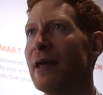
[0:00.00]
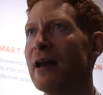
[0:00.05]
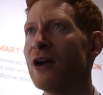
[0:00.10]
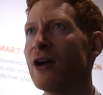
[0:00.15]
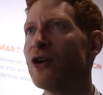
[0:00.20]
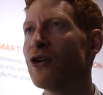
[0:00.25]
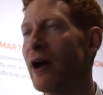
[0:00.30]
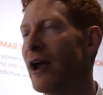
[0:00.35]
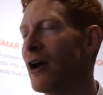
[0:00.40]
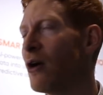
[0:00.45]
mean, a
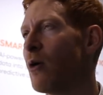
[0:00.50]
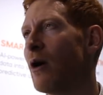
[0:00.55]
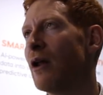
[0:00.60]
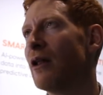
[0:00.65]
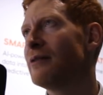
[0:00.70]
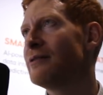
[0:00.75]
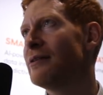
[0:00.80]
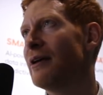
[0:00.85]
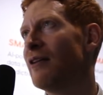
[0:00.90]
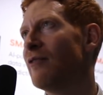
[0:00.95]
great
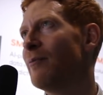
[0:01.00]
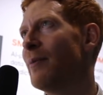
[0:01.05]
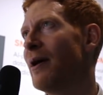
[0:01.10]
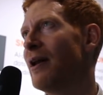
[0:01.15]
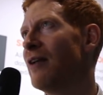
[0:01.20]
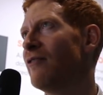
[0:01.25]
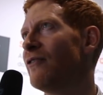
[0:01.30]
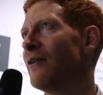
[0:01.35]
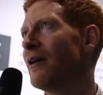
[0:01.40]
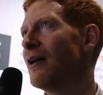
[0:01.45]
qualitative
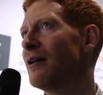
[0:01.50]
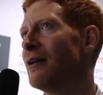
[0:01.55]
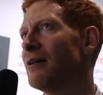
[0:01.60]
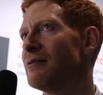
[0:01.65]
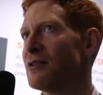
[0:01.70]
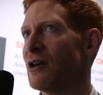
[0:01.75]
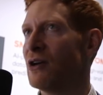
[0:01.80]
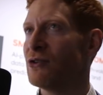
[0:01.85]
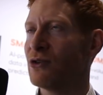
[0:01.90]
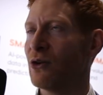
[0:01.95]
benefit,
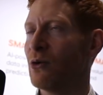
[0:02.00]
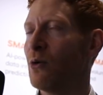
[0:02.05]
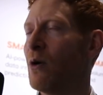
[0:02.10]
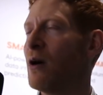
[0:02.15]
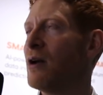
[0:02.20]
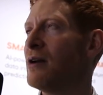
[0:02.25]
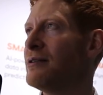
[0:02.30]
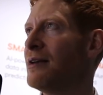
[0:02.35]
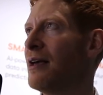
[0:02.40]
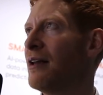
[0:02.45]
it's also
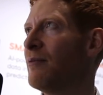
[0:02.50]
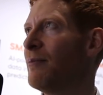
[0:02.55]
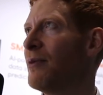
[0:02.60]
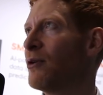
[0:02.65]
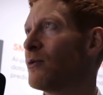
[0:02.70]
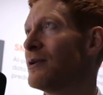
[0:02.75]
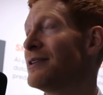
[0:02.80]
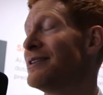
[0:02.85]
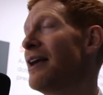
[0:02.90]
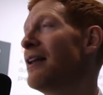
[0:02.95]
quantitative, but
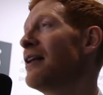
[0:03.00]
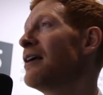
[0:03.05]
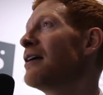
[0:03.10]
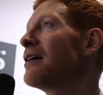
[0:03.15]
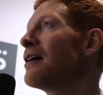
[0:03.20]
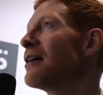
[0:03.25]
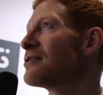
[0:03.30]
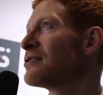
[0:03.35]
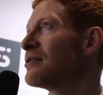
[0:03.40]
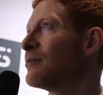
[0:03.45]
retaining
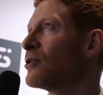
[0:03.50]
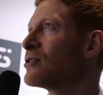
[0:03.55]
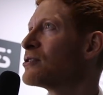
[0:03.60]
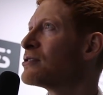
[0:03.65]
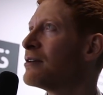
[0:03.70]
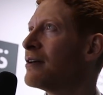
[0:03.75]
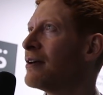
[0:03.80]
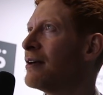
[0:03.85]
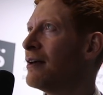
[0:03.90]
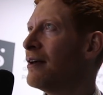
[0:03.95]

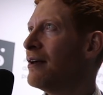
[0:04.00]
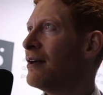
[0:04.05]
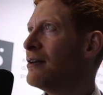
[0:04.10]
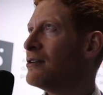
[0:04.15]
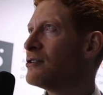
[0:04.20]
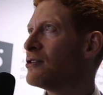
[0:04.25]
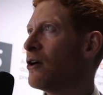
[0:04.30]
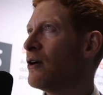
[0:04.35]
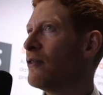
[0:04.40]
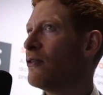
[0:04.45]
customers.
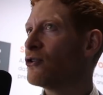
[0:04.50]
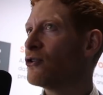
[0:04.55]
So